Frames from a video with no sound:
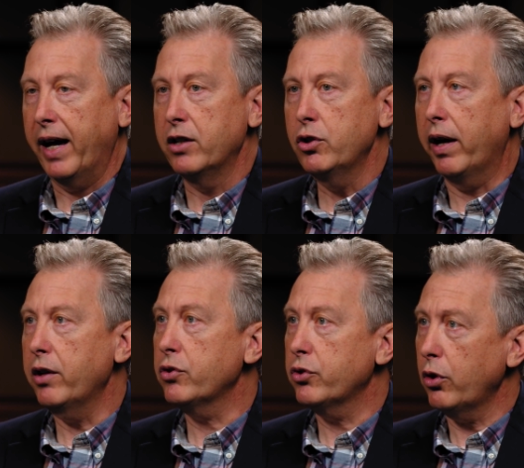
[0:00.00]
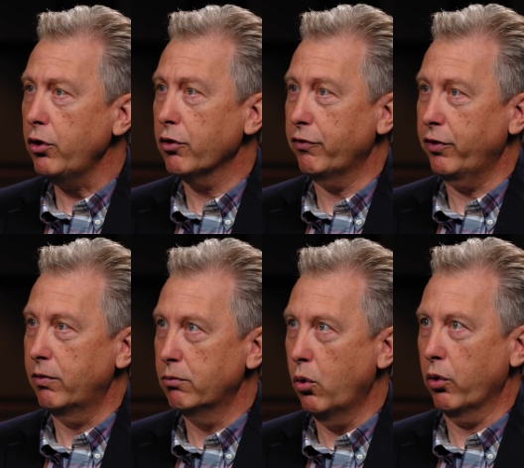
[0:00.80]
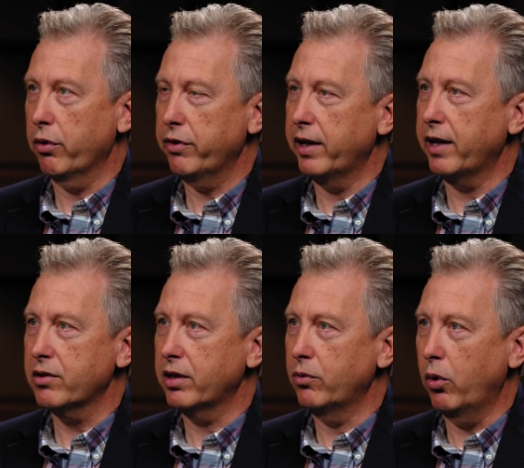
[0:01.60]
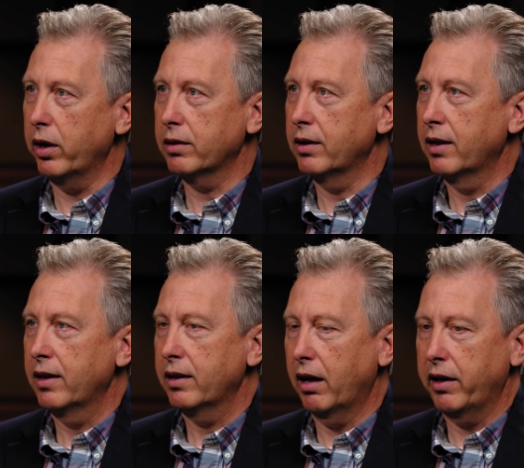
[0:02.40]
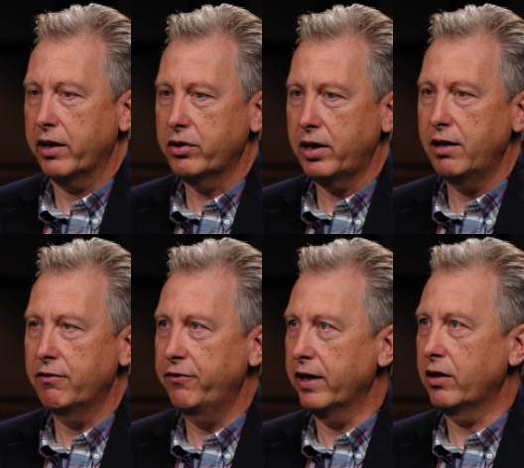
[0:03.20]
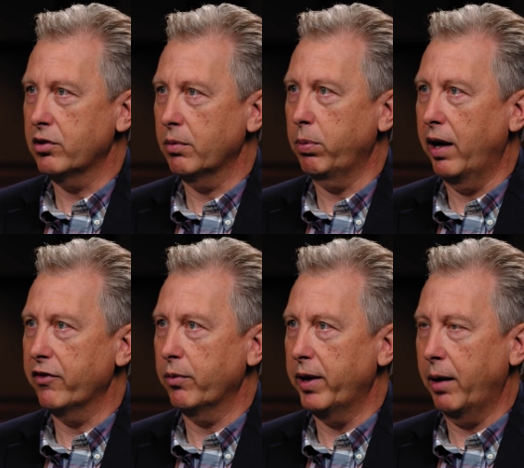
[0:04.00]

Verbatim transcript: And do I deserve more things than what God has seen fit to supply for me?